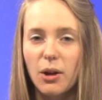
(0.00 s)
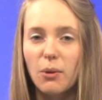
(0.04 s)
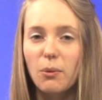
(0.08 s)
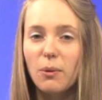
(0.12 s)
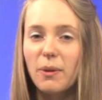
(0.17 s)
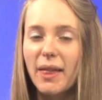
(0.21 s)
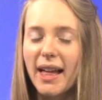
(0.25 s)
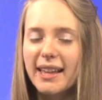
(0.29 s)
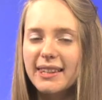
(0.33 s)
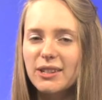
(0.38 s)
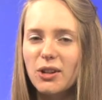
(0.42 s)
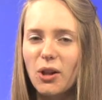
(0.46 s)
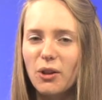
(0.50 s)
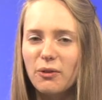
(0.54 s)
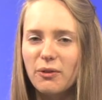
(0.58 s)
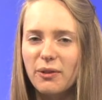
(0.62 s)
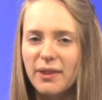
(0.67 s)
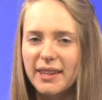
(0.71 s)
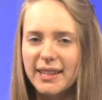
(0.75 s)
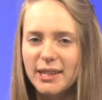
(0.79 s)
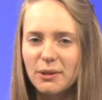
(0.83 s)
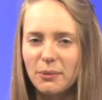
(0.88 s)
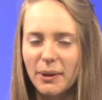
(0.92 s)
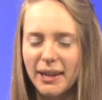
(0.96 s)
Well, that's all
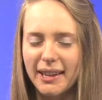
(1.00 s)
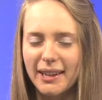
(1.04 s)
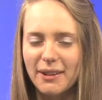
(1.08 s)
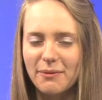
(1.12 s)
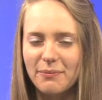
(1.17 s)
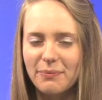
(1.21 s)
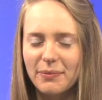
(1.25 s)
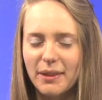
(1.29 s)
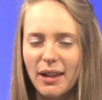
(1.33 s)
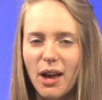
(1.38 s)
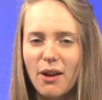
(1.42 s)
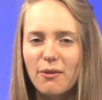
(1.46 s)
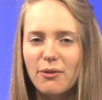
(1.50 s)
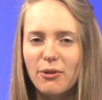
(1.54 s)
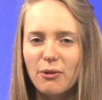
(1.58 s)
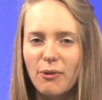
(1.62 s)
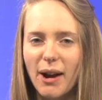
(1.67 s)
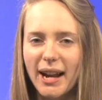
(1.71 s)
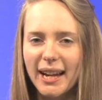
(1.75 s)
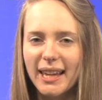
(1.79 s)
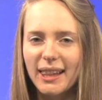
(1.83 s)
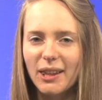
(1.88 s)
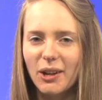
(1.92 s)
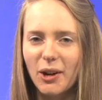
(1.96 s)
for this week. For
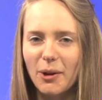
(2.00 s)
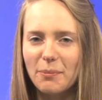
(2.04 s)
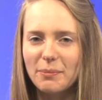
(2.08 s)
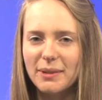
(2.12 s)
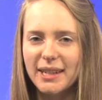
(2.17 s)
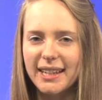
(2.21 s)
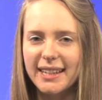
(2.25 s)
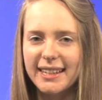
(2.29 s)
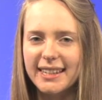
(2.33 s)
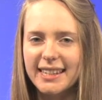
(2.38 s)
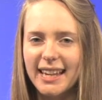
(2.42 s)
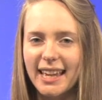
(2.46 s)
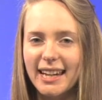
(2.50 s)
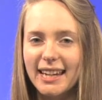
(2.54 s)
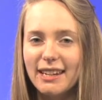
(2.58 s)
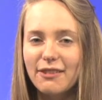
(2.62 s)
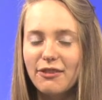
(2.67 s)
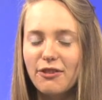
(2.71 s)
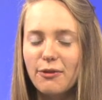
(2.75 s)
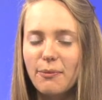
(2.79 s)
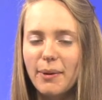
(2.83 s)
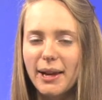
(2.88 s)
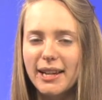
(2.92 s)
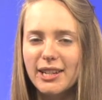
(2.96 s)
regular updates and
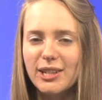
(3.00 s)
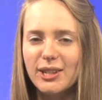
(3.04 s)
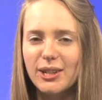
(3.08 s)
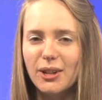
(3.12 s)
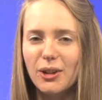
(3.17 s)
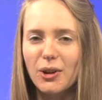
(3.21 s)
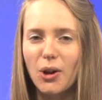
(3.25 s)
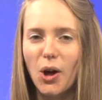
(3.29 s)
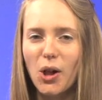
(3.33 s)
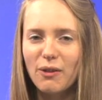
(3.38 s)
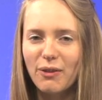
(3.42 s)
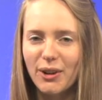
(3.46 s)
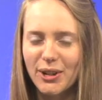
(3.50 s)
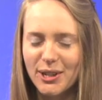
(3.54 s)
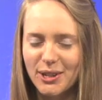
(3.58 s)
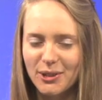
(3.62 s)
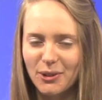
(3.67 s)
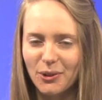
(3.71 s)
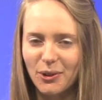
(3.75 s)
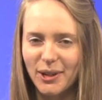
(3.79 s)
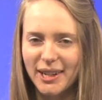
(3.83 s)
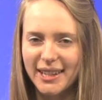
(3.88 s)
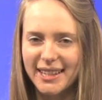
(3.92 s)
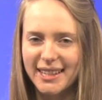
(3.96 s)
information on all of our
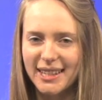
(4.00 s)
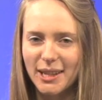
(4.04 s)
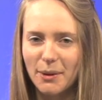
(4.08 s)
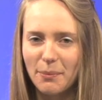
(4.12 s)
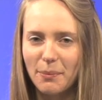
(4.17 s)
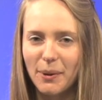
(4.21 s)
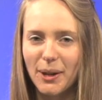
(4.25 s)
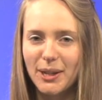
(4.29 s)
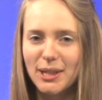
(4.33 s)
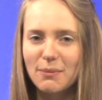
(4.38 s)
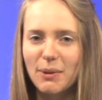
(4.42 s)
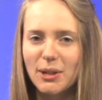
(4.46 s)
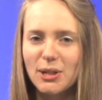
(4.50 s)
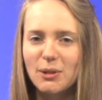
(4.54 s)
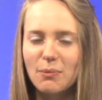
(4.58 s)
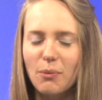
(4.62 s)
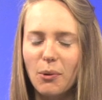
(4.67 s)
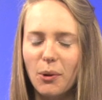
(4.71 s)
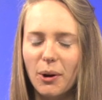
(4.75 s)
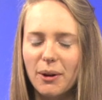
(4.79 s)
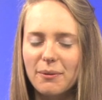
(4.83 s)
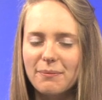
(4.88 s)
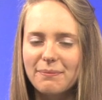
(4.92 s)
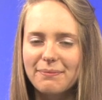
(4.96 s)
stories, plus much
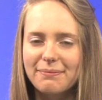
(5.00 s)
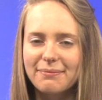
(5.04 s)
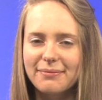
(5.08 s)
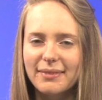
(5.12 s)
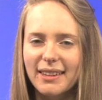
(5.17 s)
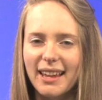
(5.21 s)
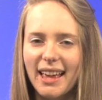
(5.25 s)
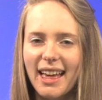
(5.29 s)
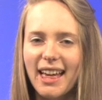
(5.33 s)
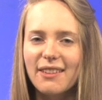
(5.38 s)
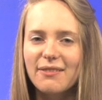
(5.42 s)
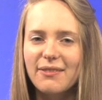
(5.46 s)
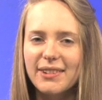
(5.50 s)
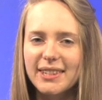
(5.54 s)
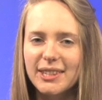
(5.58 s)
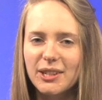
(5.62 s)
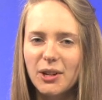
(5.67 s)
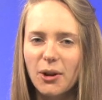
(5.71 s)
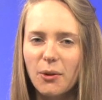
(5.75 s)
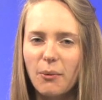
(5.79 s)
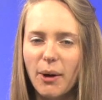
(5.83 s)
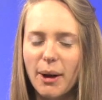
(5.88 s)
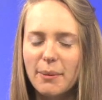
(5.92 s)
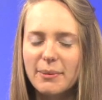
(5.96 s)
more,
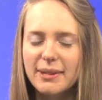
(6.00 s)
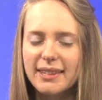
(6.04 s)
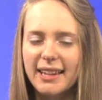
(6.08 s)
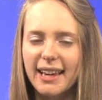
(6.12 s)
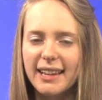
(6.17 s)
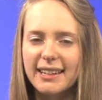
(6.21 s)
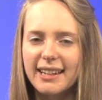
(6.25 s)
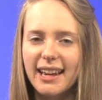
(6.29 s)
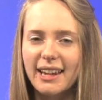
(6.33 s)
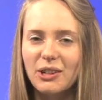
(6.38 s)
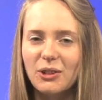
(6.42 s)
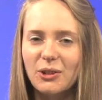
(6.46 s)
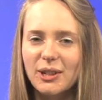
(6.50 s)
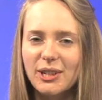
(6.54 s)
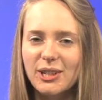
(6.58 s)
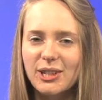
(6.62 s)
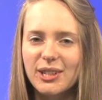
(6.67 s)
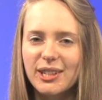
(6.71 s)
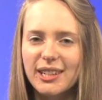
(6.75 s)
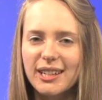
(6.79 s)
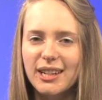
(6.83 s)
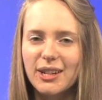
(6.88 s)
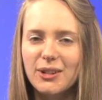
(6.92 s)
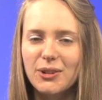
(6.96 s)
visit our website at
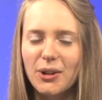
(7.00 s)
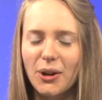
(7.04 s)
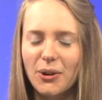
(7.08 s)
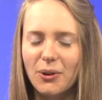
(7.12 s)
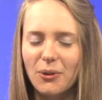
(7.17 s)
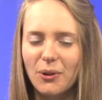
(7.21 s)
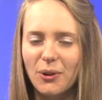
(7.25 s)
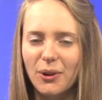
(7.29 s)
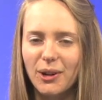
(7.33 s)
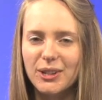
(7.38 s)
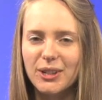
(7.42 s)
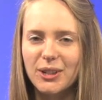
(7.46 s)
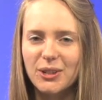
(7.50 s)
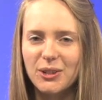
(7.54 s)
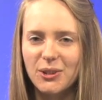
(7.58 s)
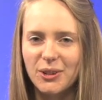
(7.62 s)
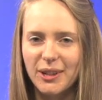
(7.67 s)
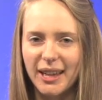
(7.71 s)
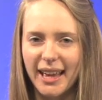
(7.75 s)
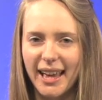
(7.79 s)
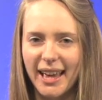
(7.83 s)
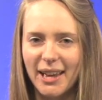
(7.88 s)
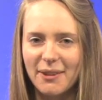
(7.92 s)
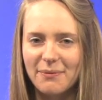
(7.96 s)

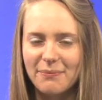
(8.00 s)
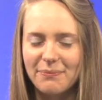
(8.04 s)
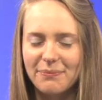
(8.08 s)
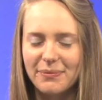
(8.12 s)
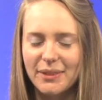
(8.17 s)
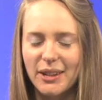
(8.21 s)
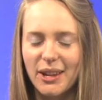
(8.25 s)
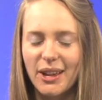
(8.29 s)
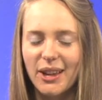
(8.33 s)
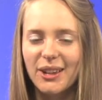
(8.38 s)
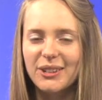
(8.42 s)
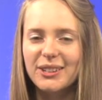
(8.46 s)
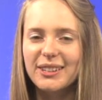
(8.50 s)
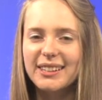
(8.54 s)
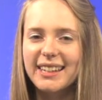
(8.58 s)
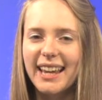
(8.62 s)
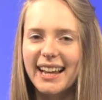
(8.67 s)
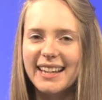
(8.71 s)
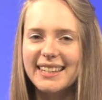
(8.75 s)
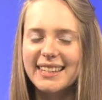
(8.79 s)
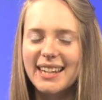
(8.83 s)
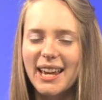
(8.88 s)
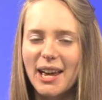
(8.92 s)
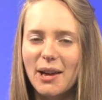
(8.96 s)
christian.org.uk. Until
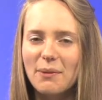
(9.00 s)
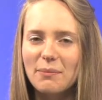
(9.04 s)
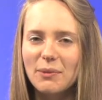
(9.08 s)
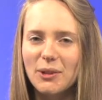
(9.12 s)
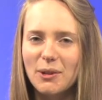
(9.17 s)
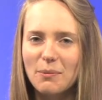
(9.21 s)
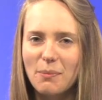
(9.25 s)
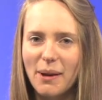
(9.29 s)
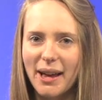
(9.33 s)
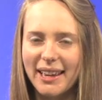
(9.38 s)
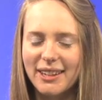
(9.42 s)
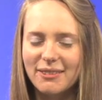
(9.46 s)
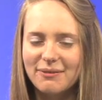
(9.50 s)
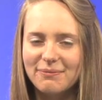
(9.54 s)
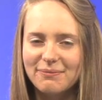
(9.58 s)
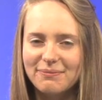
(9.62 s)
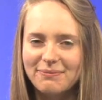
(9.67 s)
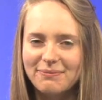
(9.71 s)
next time, goodbye.